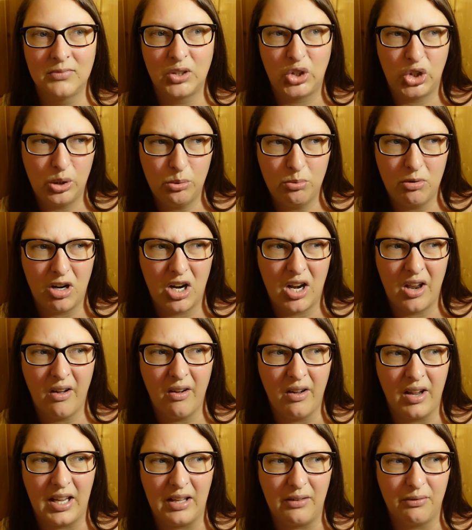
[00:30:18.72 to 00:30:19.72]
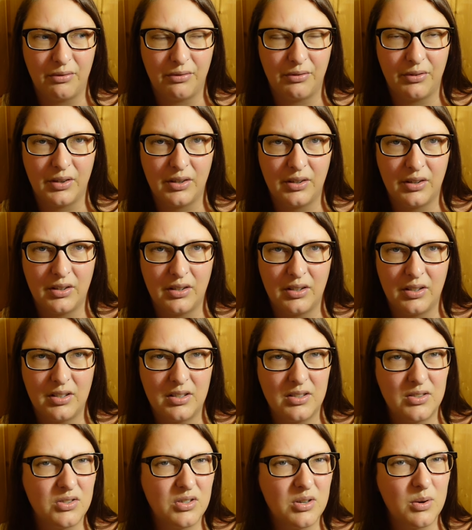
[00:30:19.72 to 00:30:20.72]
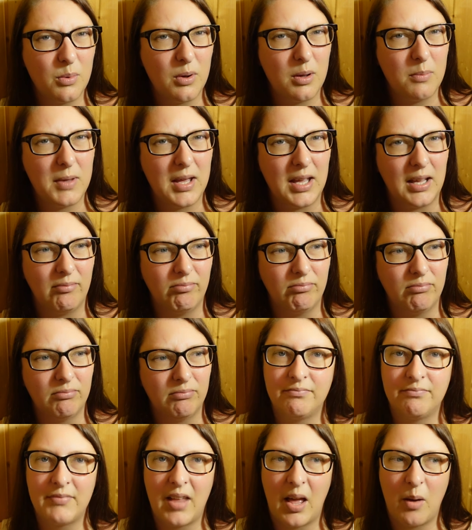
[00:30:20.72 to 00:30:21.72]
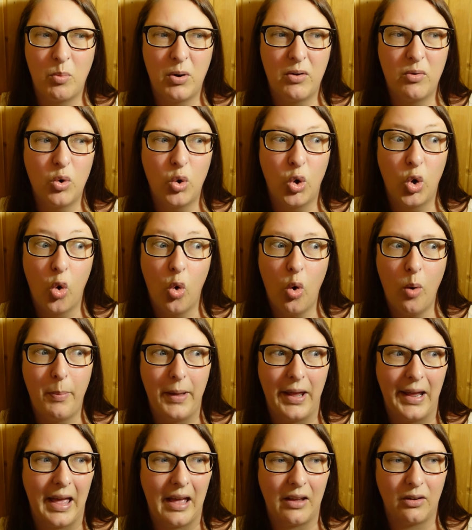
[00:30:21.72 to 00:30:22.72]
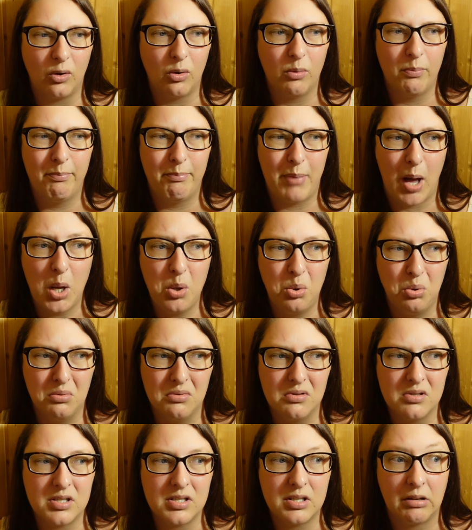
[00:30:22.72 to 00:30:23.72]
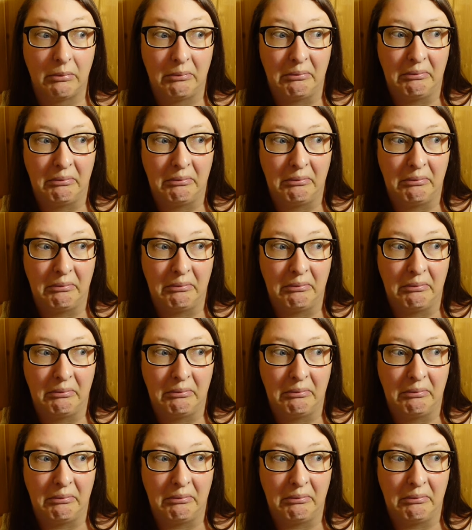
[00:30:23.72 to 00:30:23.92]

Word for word: you were alive. Do you know what I mean? And we're all gawping at your bones.